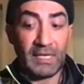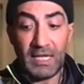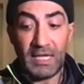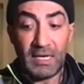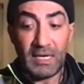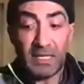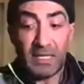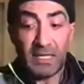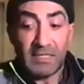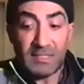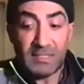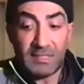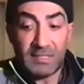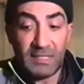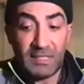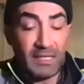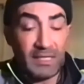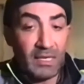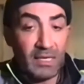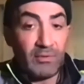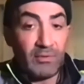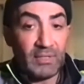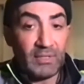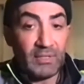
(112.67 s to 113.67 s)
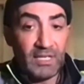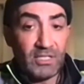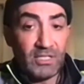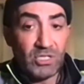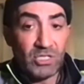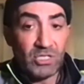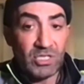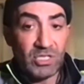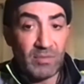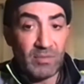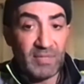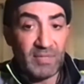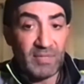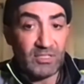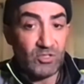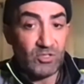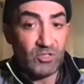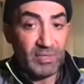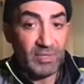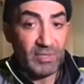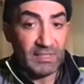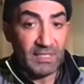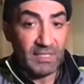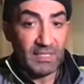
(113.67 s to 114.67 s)
it is like a relationship that you
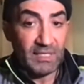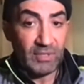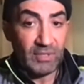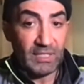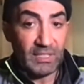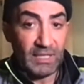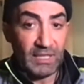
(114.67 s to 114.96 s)
build in real